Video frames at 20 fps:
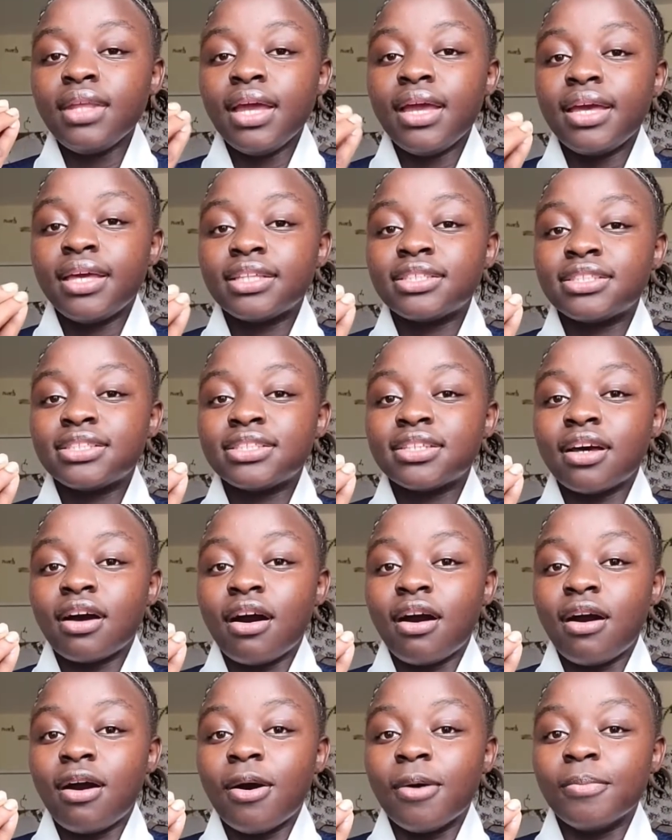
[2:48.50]
it's
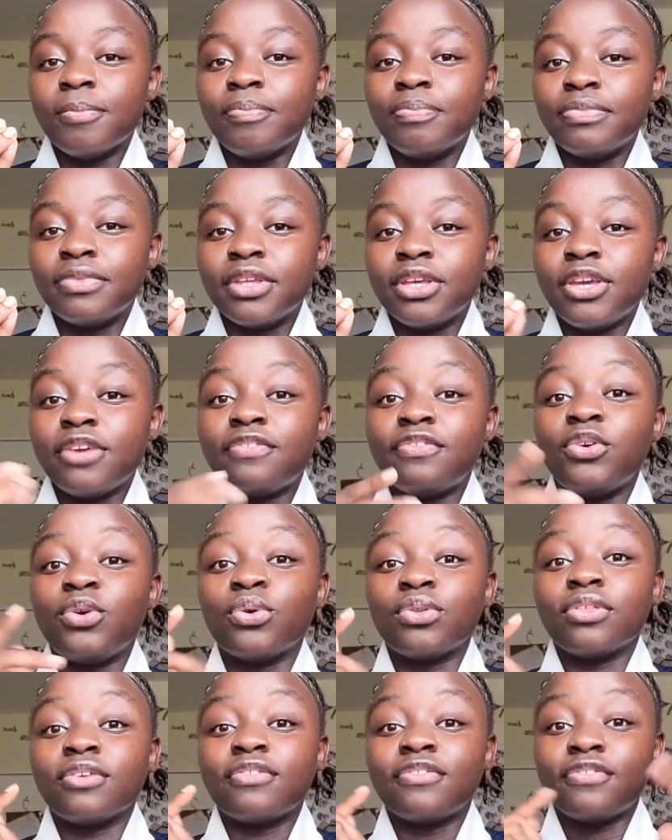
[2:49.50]
if
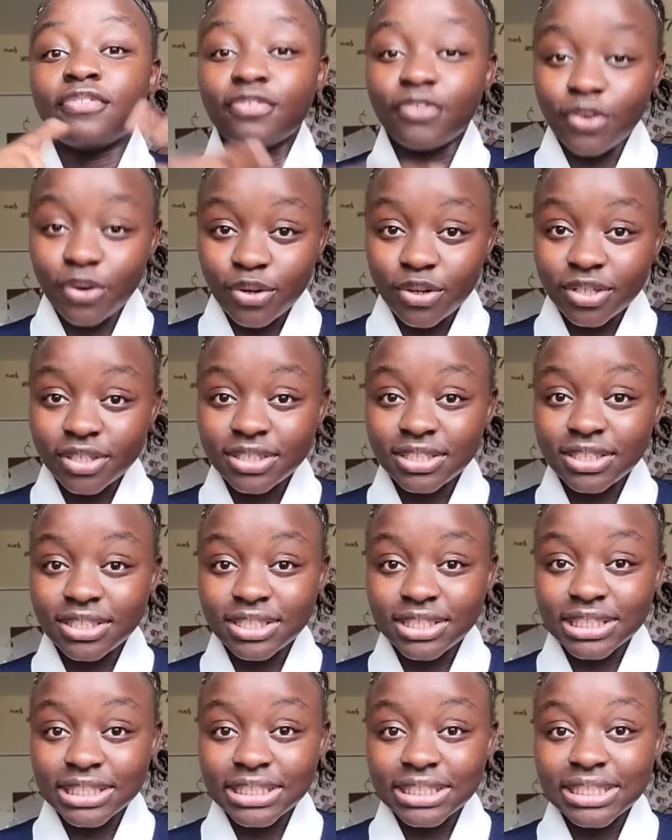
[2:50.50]
you're the
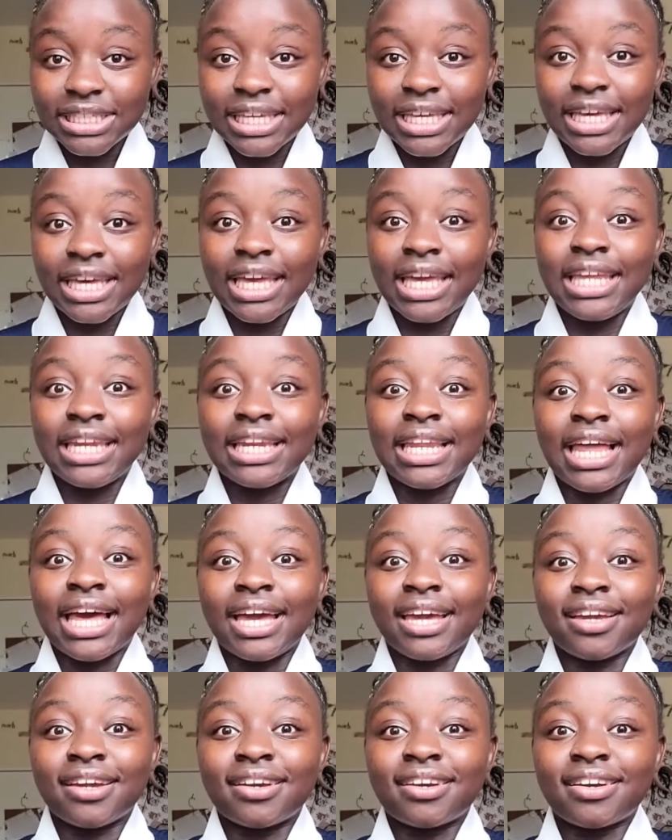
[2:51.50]
first in
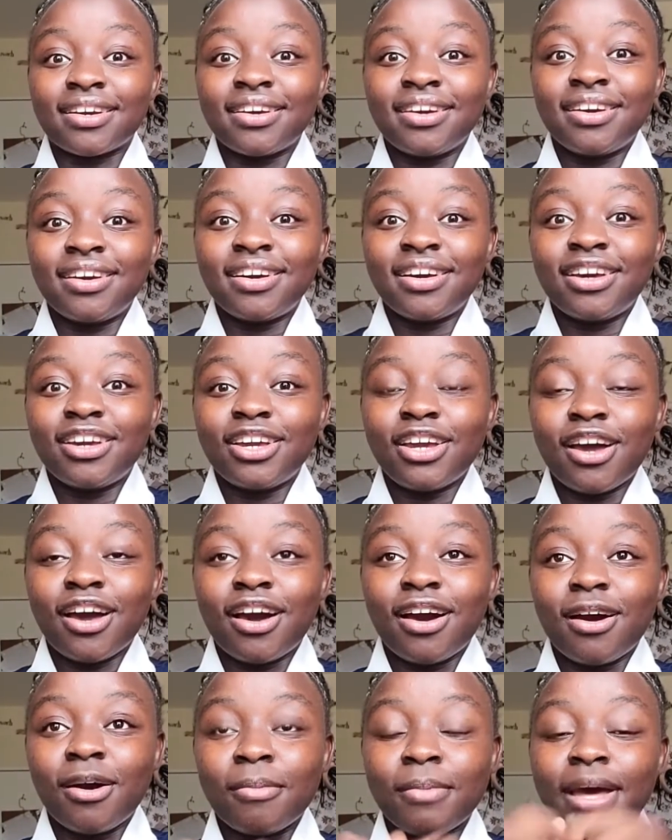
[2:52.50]
like
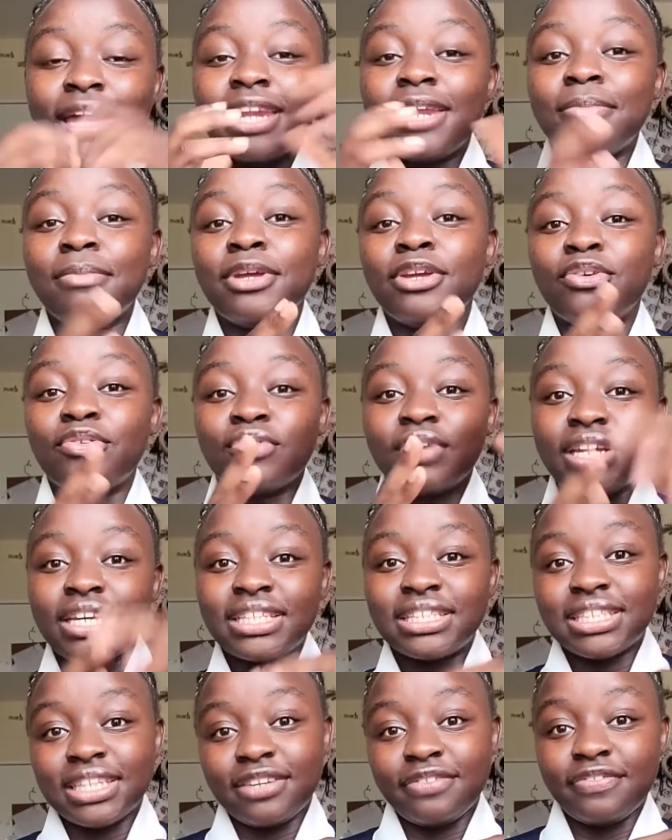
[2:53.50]
an
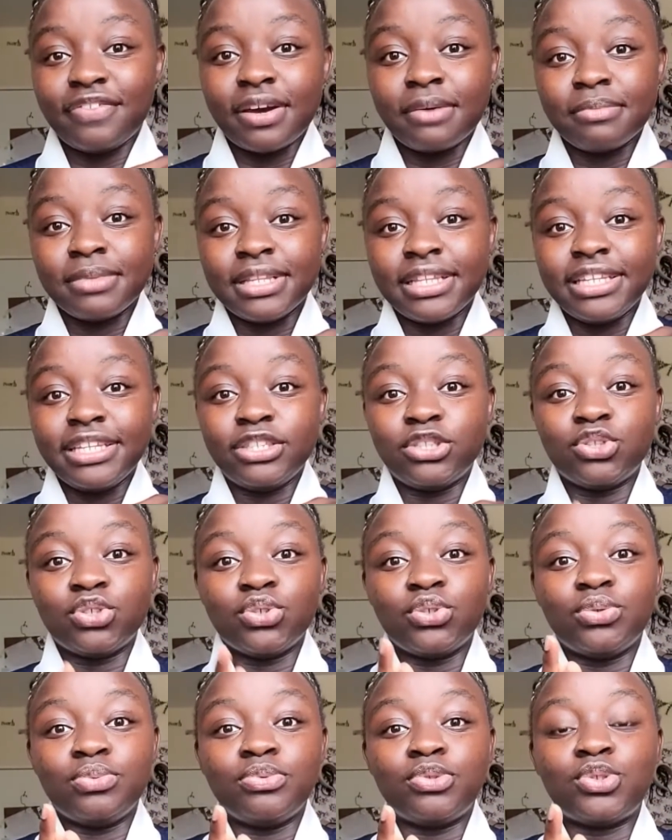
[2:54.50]
immigrated family
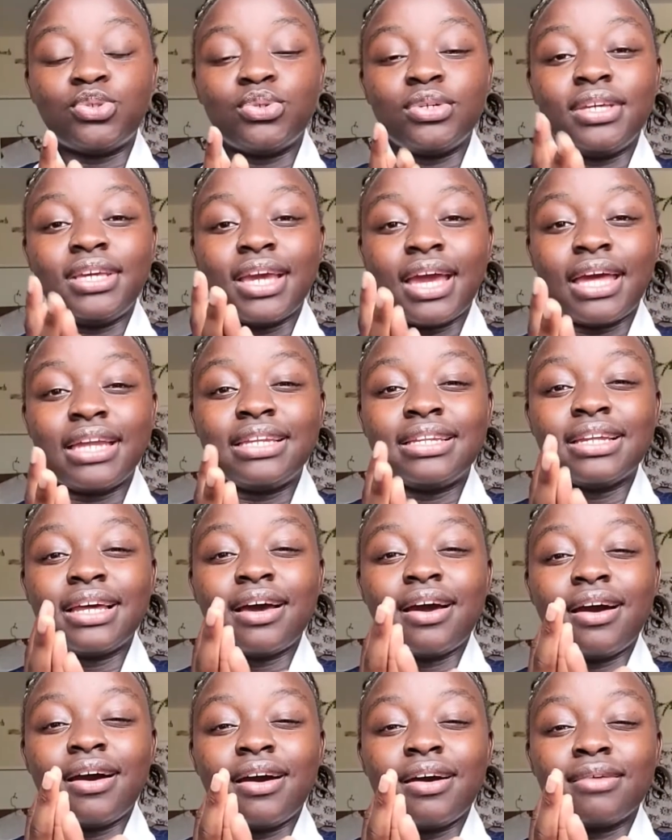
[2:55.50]
to get
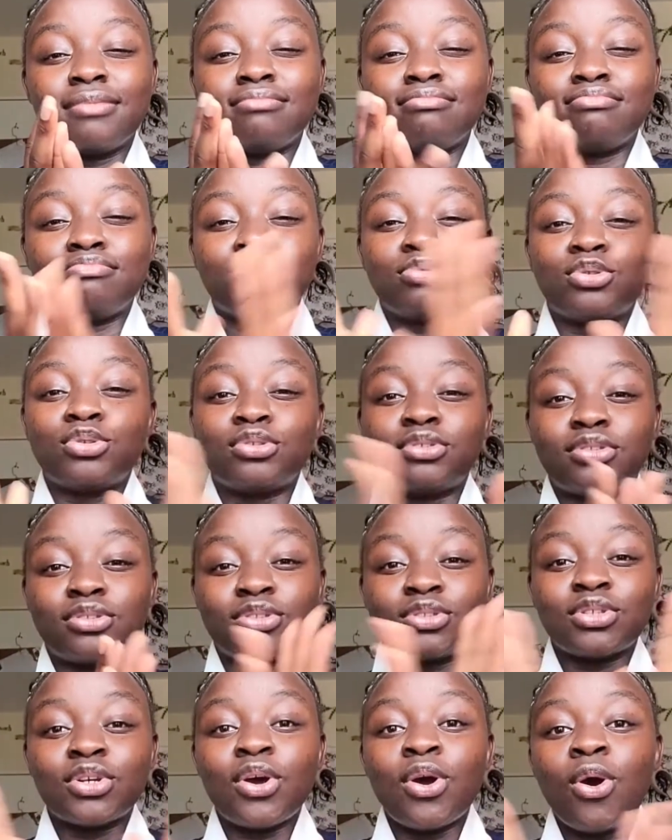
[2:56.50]
a
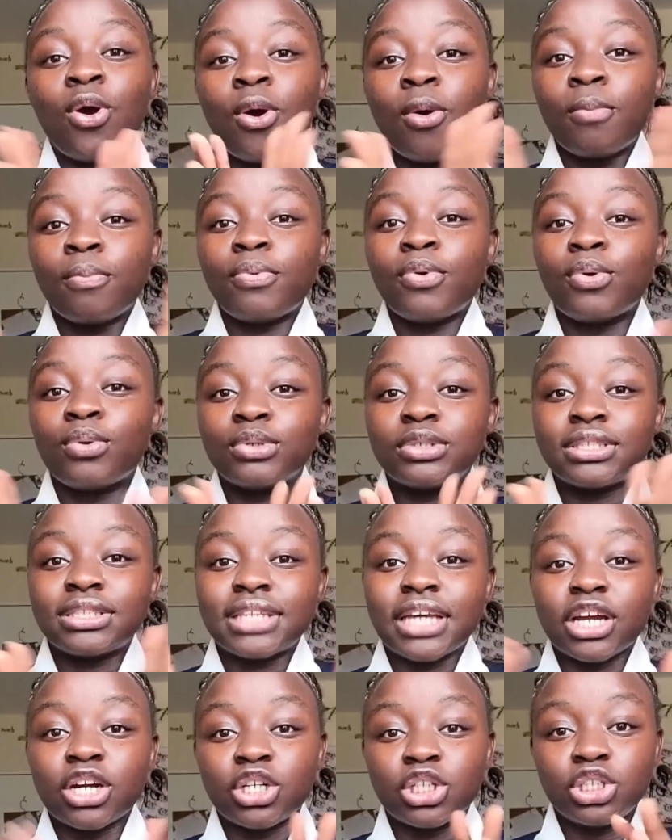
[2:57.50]

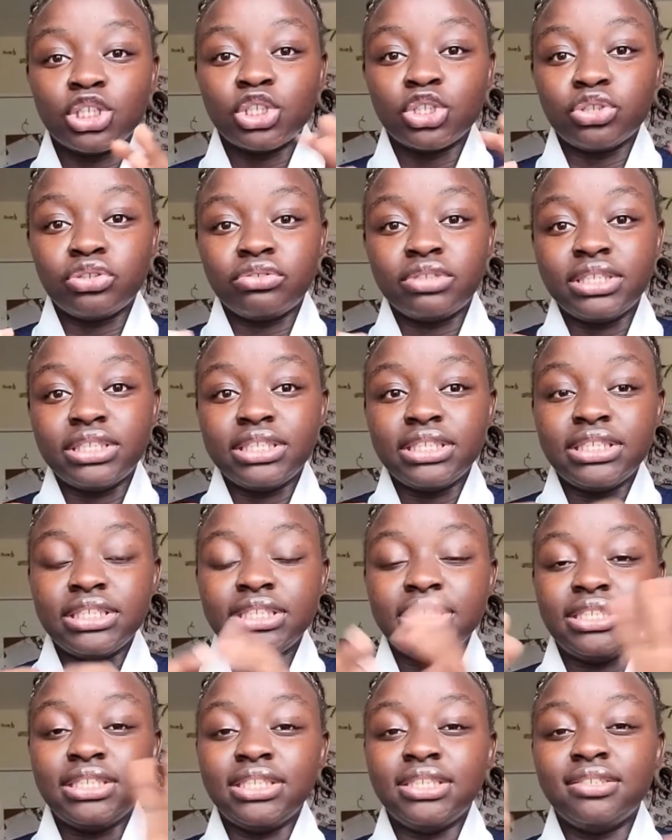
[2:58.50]

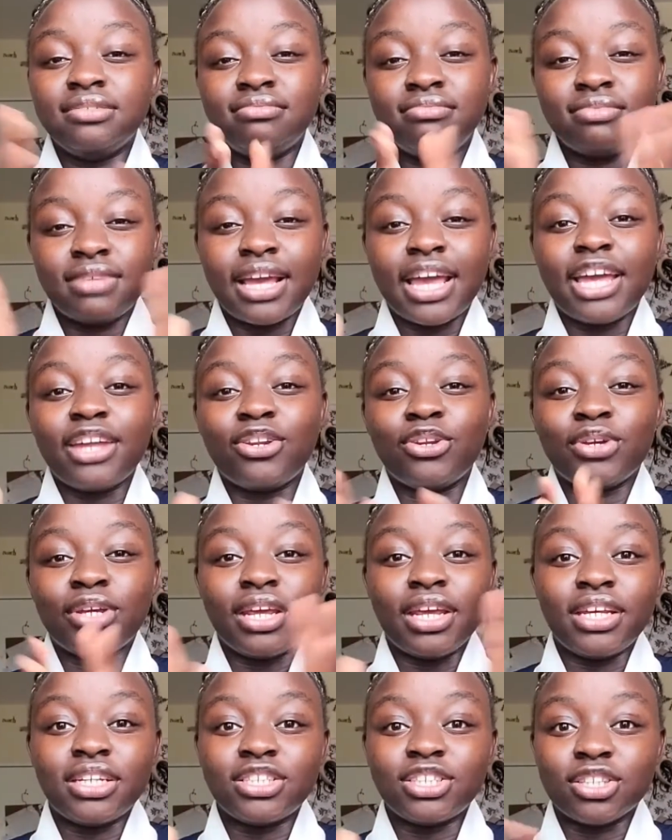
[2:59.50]
post-secondary
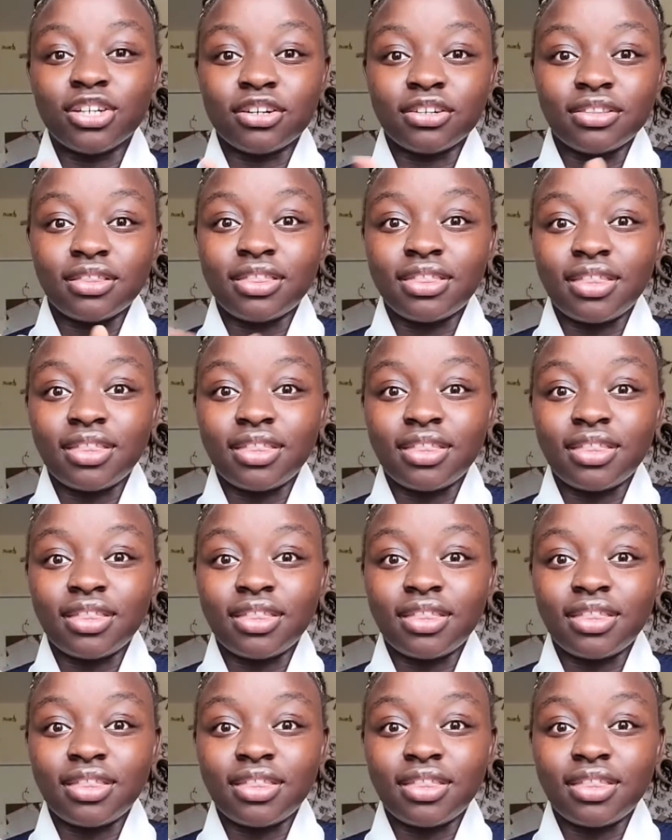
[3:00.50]
education